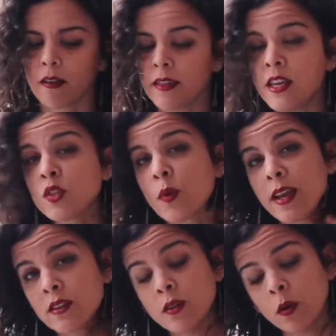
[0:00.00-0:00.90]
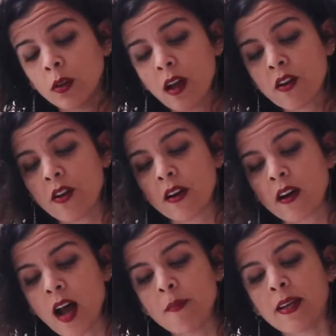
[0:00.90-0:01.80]
These ways no longer
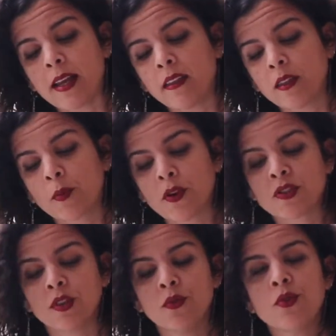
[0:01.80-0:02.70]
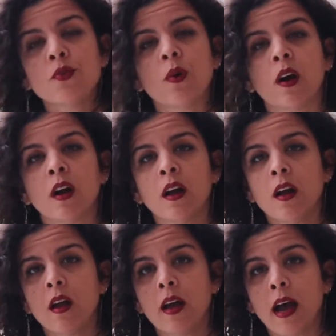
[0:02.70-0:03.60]
accommodate the person who you are
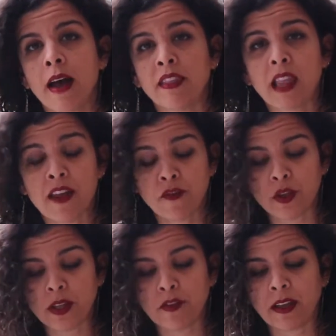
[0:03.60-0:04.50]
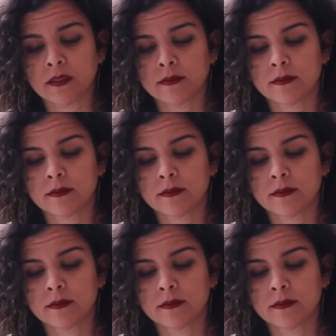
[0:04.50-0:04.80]
and the life you're living.